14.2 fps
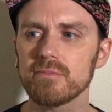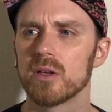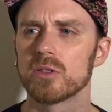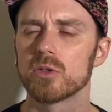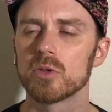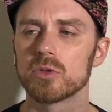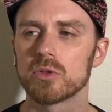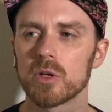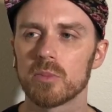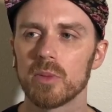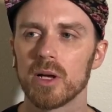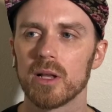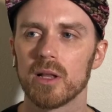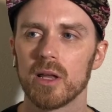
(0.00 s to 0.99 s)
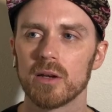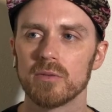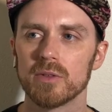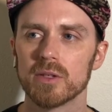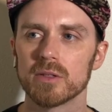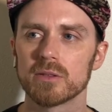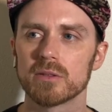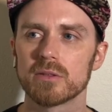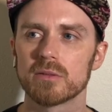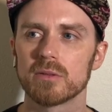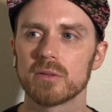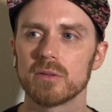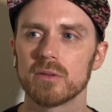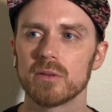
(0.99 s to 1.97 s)
So I was struck by a lot of this,
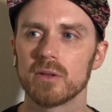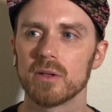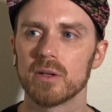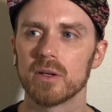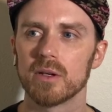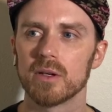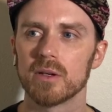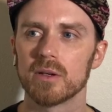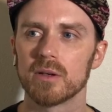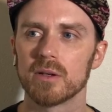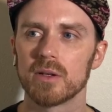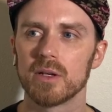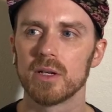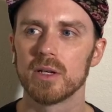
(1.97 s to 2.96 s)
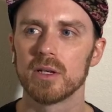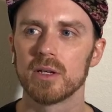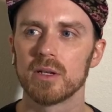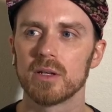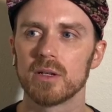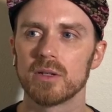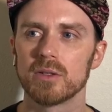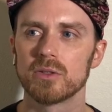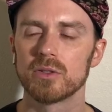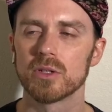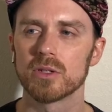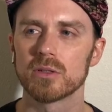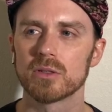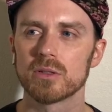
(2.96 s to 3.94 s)
uh,
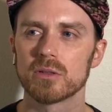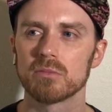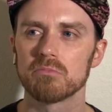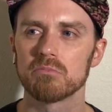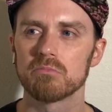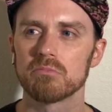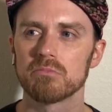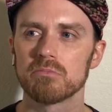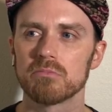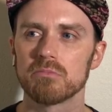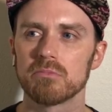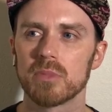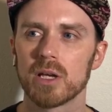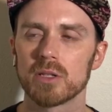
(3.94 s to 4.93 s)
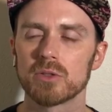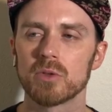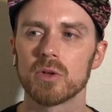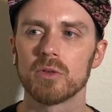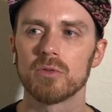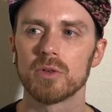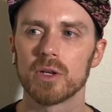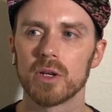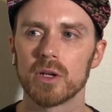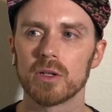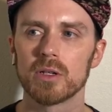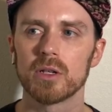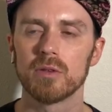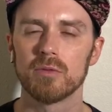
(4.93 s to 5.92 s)
just as sort of an
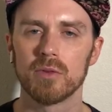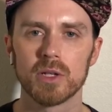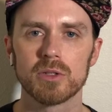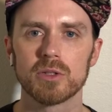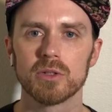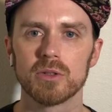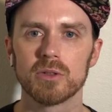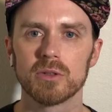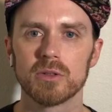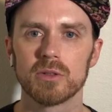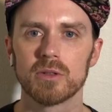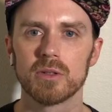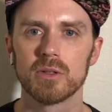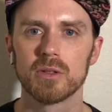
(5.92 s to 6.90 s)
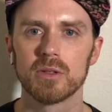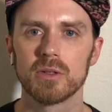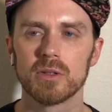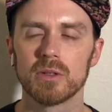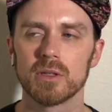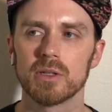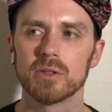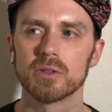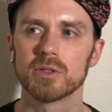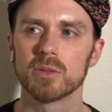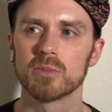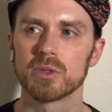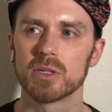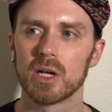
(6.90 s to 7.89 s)
unconventional
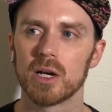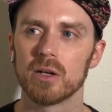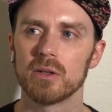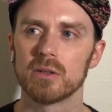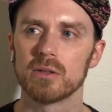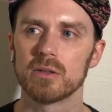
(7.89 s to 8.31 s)
leadership style.